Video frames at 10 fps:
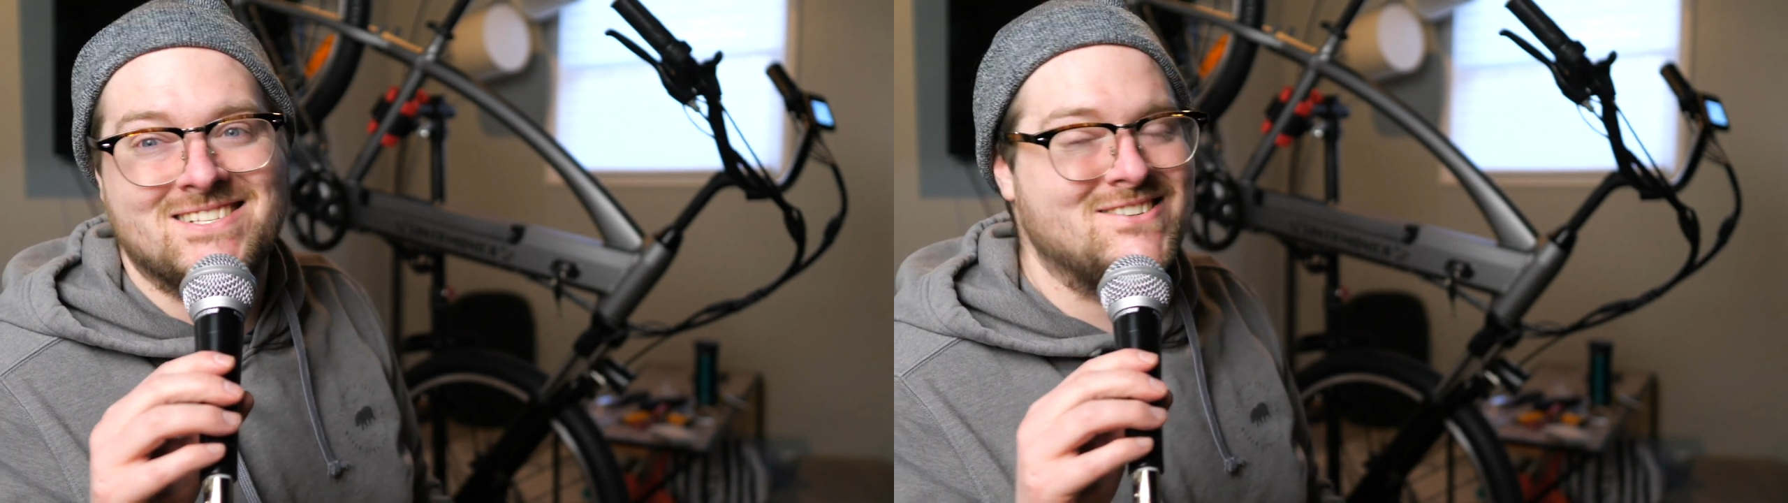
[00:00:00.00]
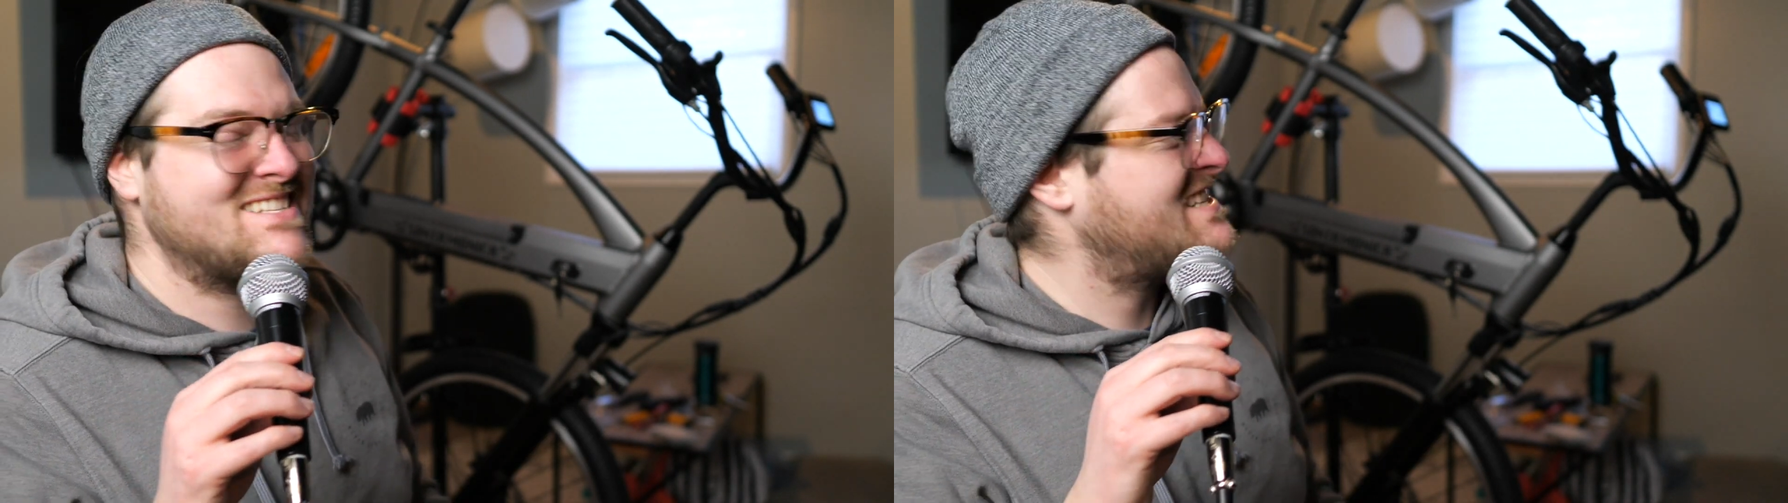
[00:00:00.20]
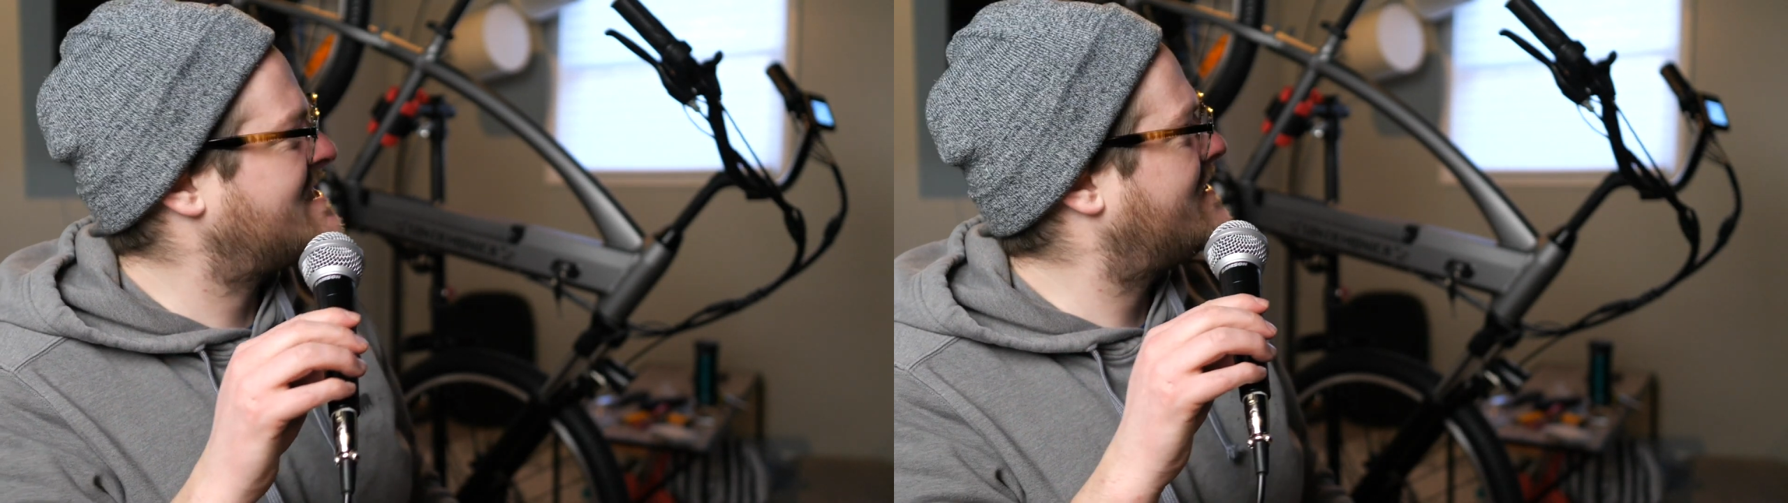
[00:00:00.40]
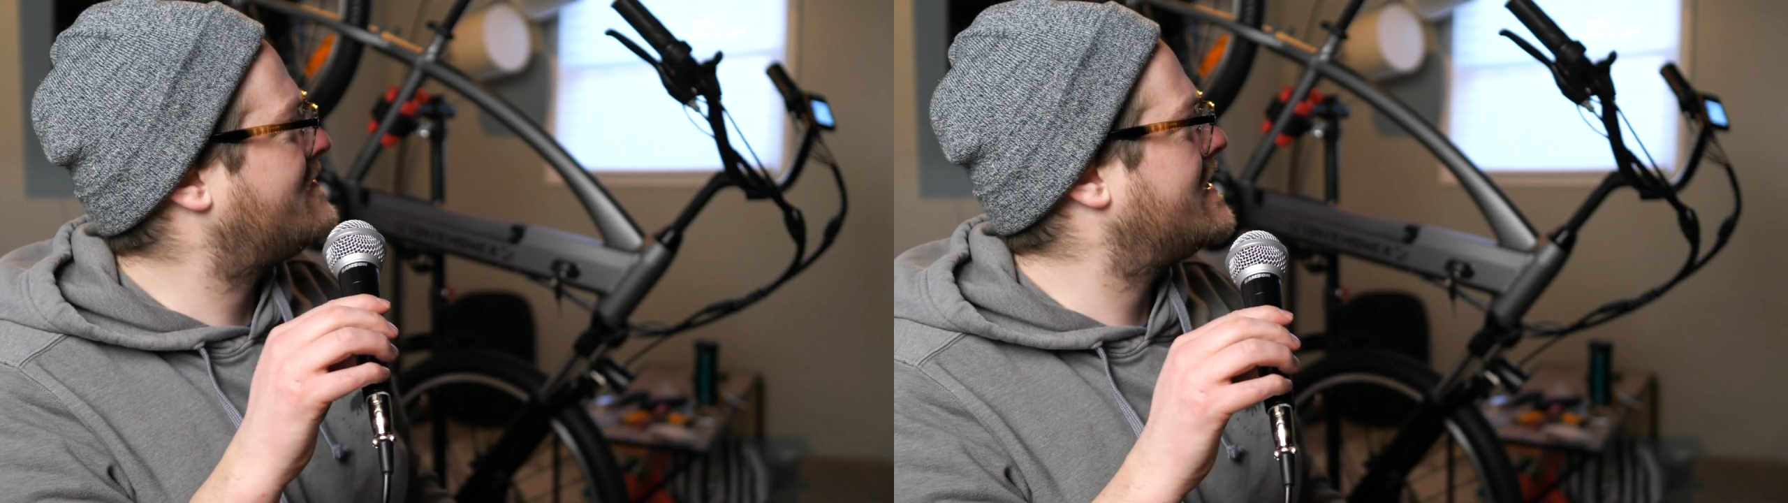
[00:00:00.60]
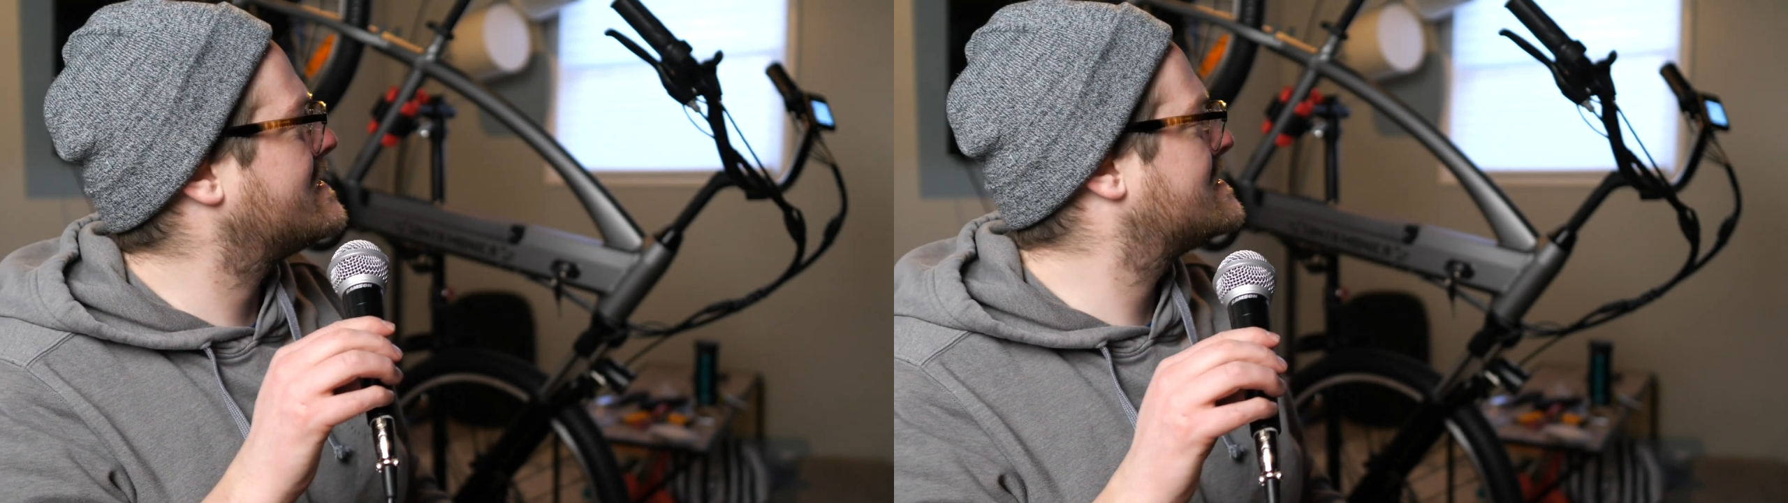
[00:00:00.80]
so it's easy to
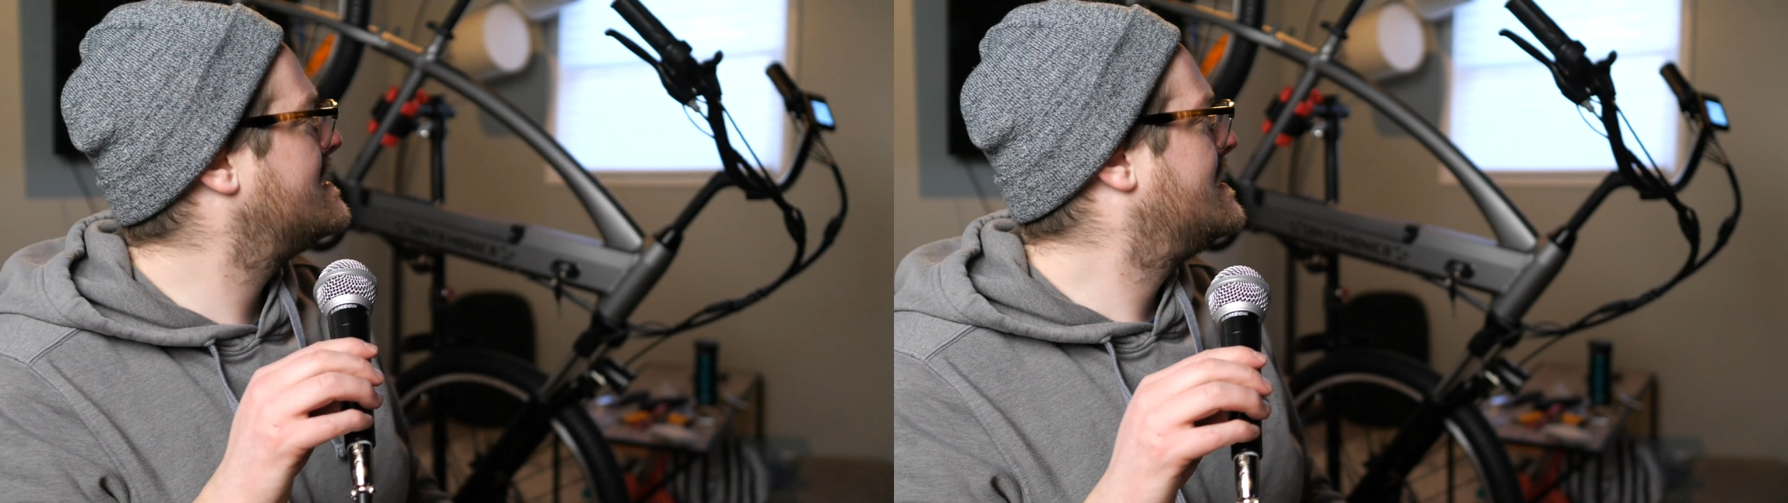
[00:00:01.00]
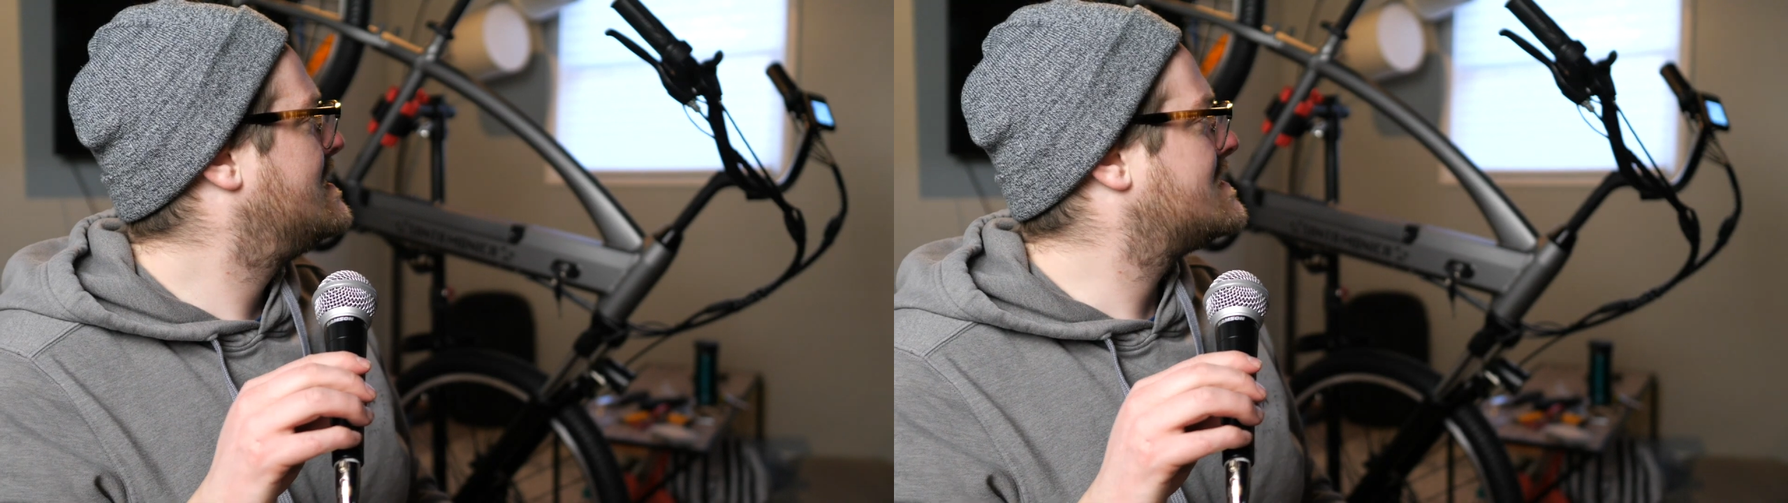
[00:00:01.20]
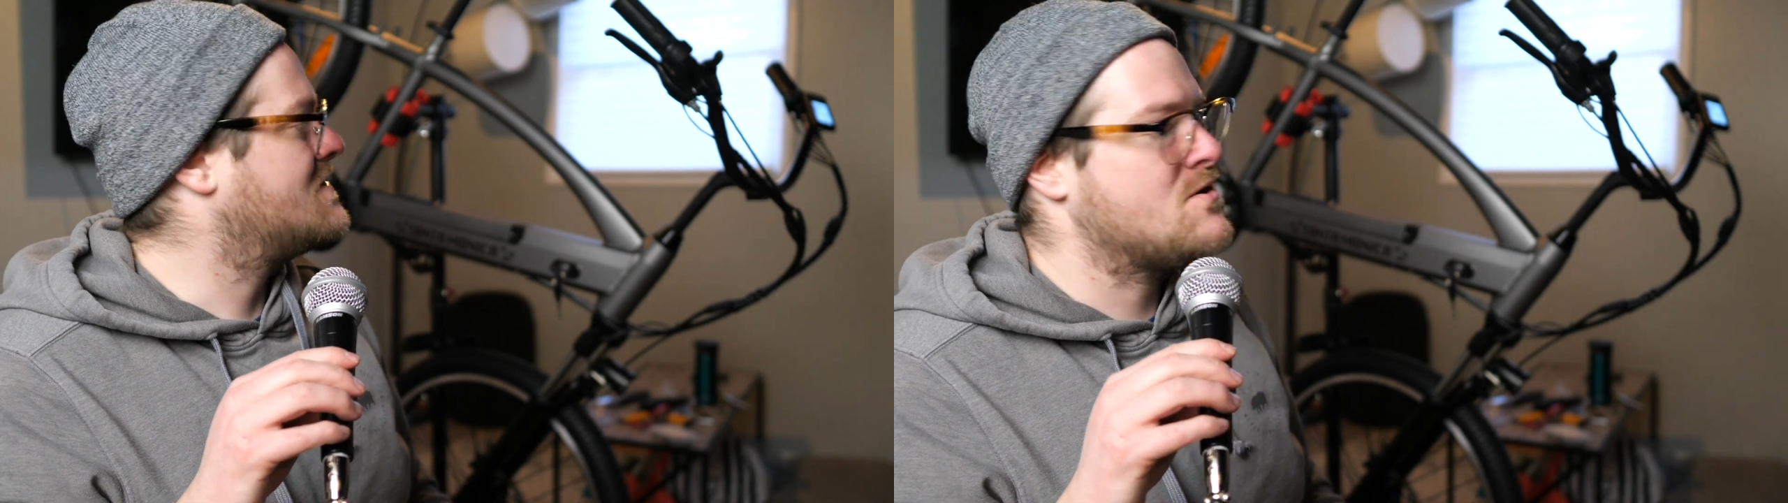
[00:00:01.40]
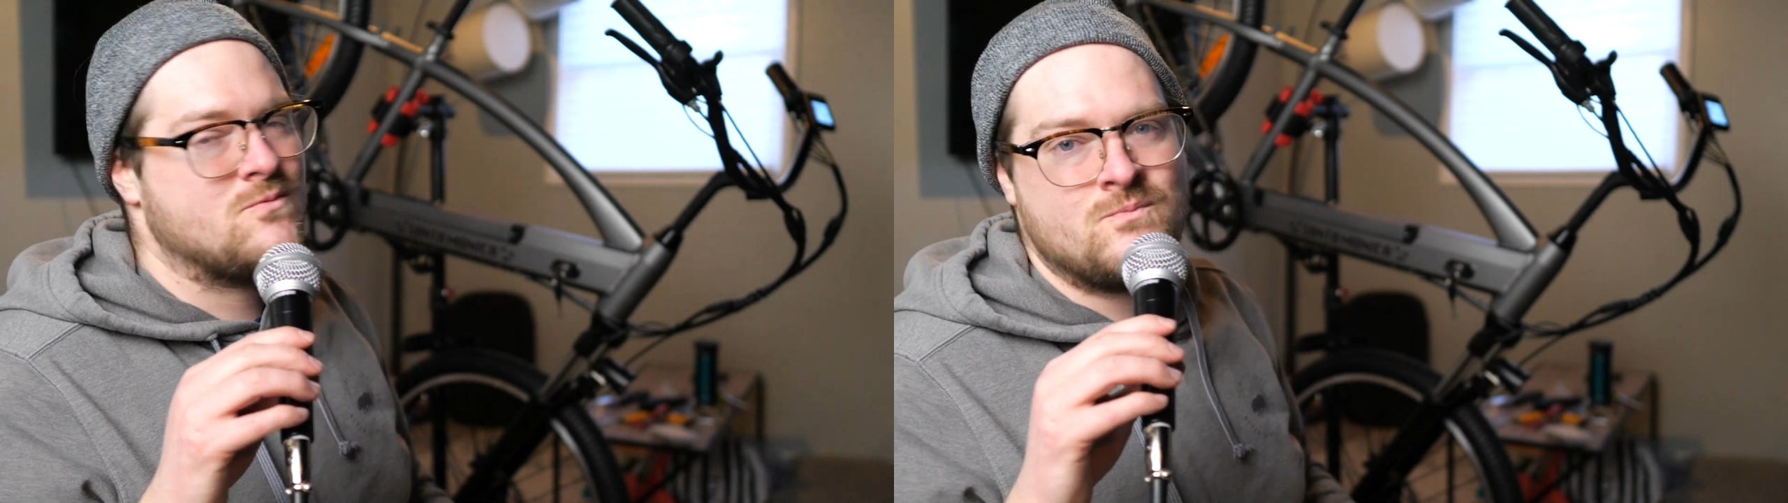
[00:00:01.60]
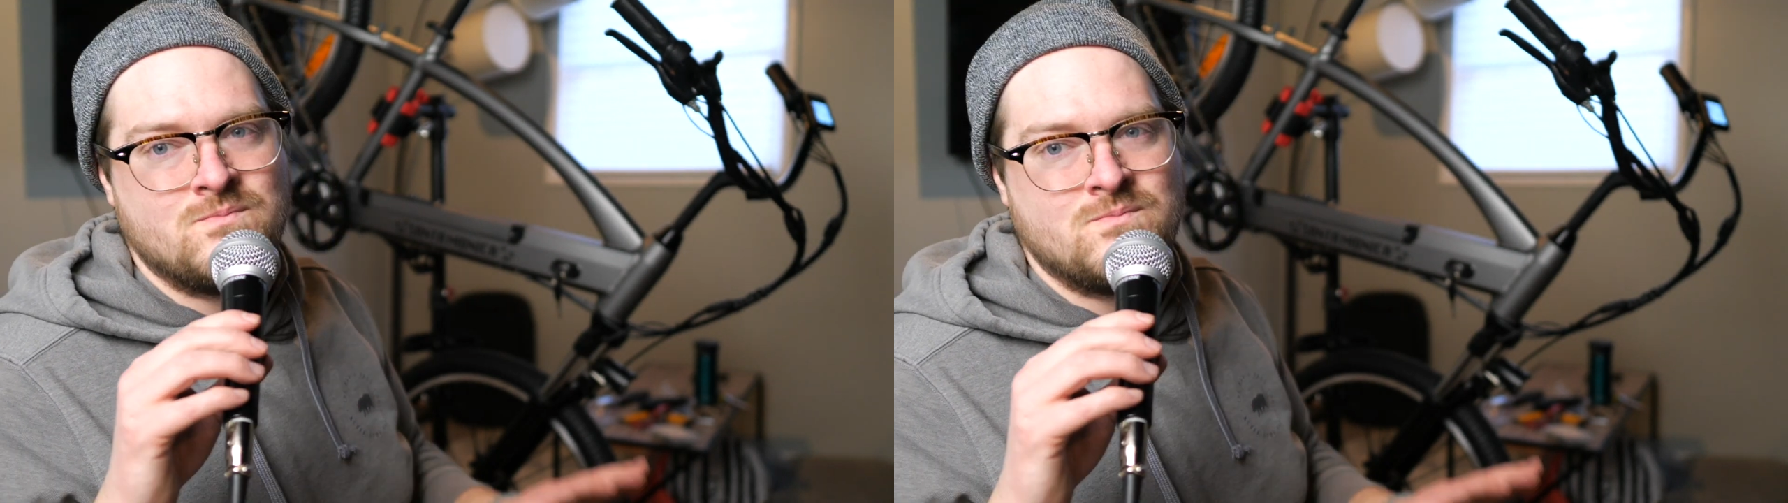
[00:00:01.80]
fix. So